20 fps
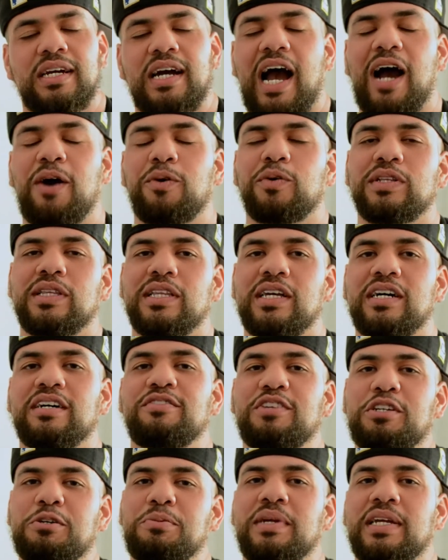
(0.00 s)
I would
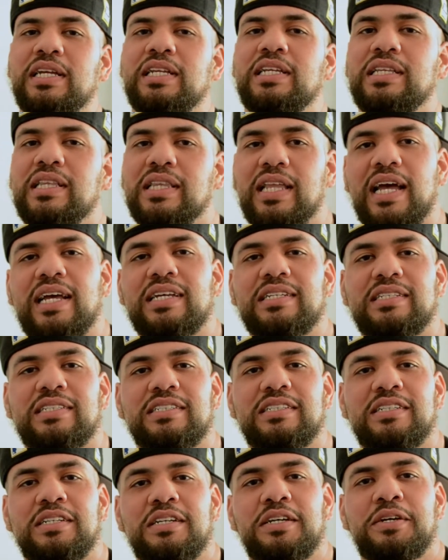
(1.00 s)
love him any less
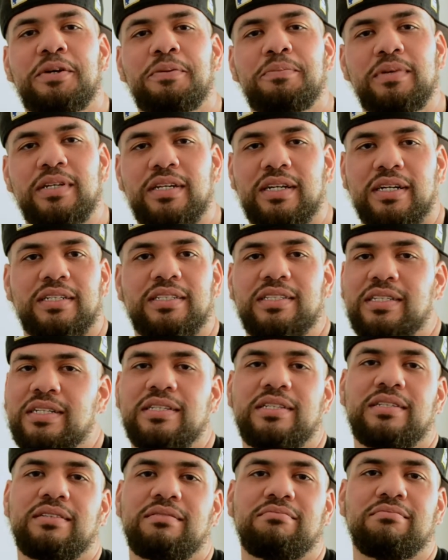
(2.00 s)
because he
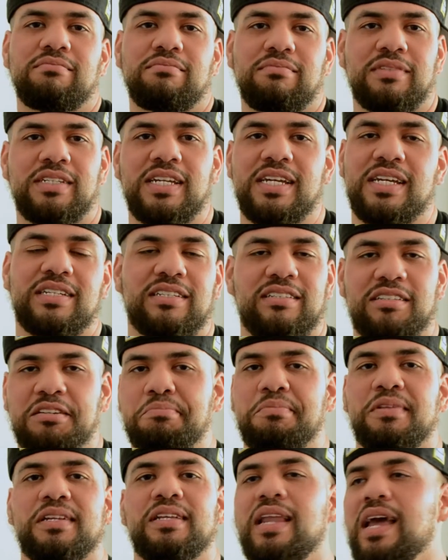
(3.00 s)
did
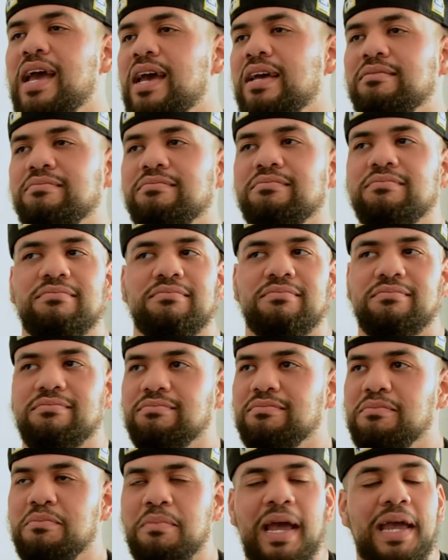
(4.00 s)
something that
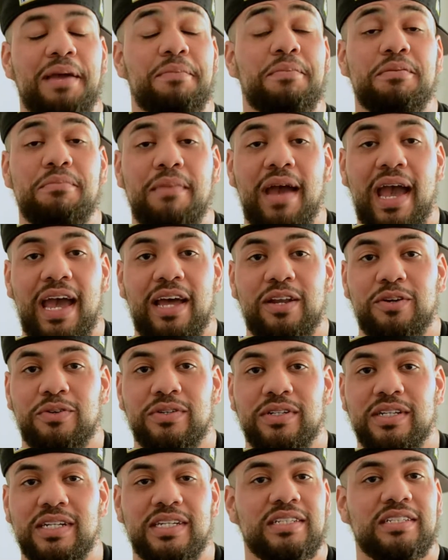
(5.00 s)
made me mad or
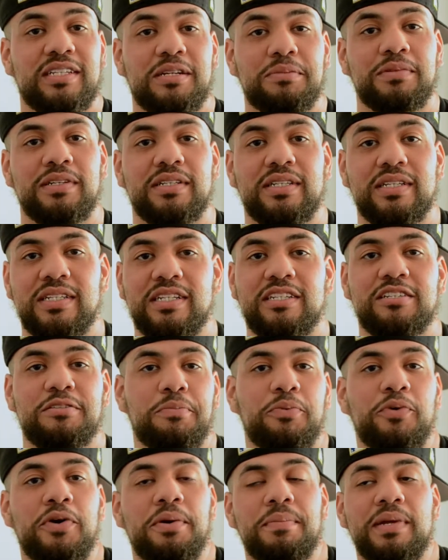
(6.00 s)
did something to
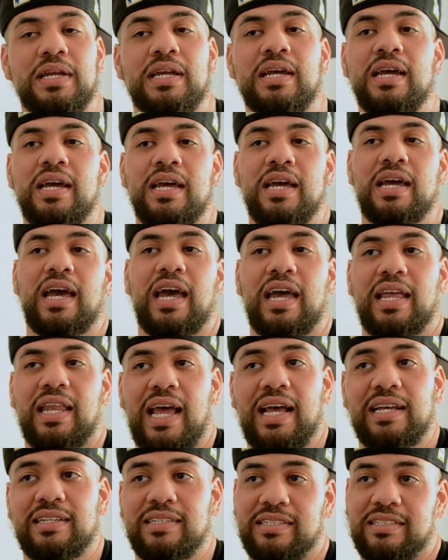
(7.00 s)
disappoint me. And
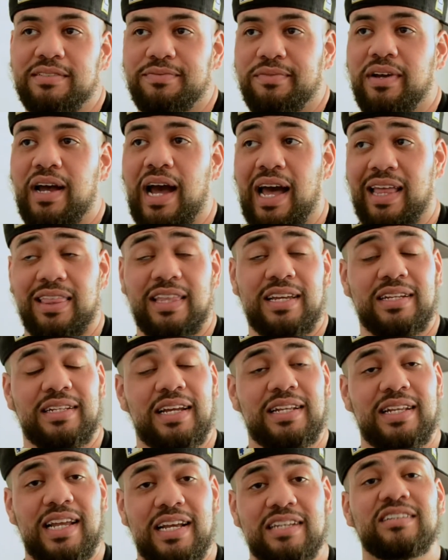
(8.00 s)
I think
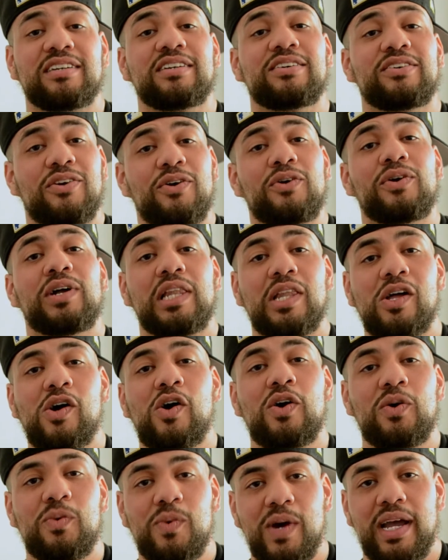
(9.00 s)
that that's gonna go a
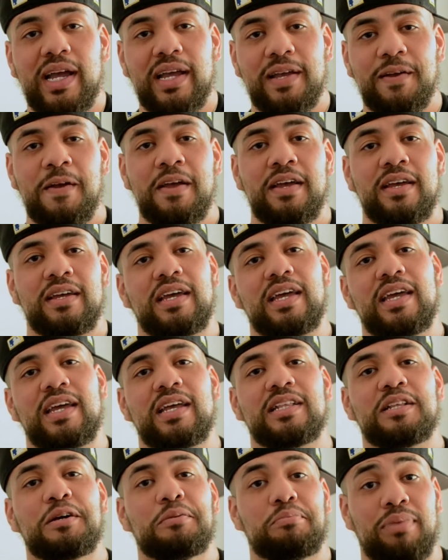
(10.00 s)
long way
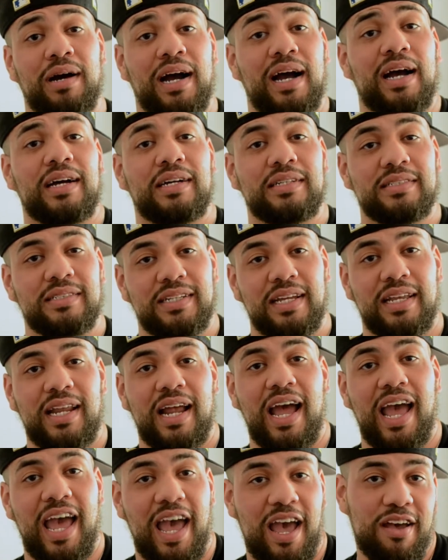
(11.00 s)
in the bond that I
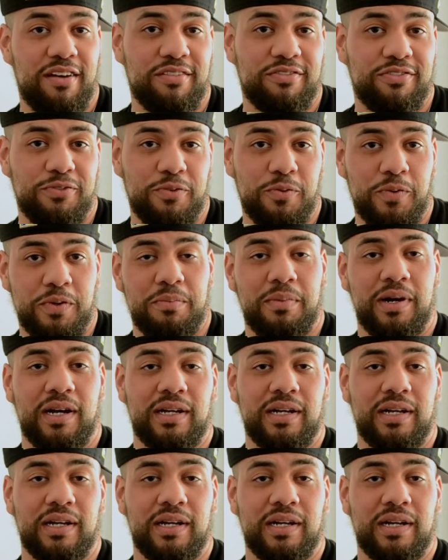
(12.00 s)
have with